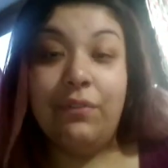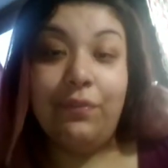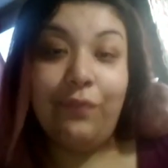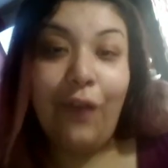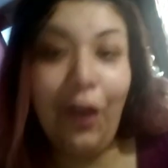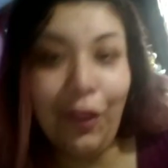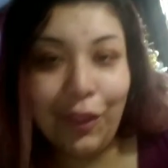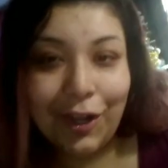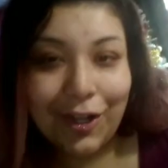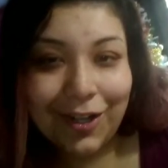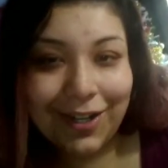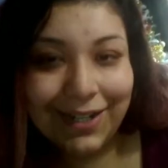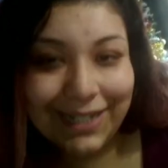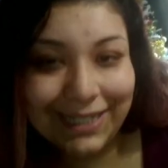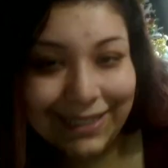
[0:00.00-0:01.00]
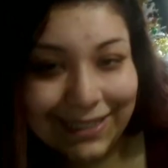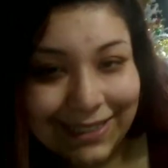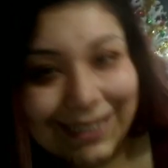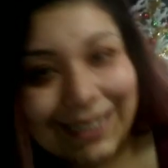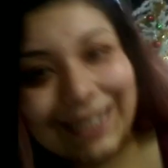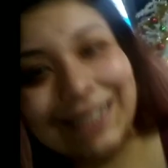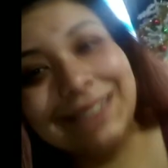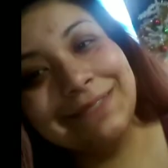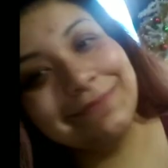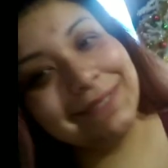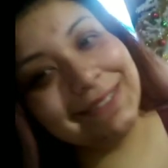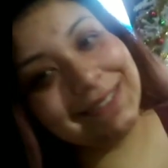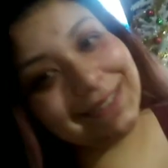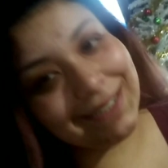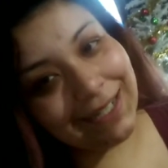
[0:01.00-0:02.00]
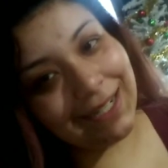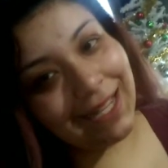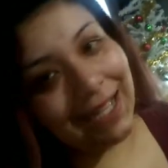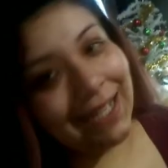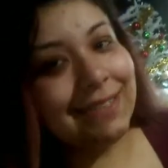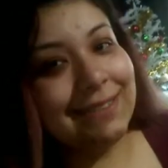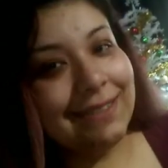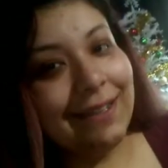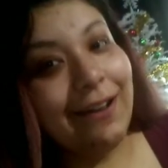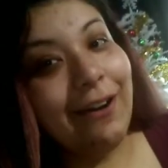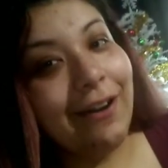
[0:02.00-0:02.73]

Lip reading: a father and my son has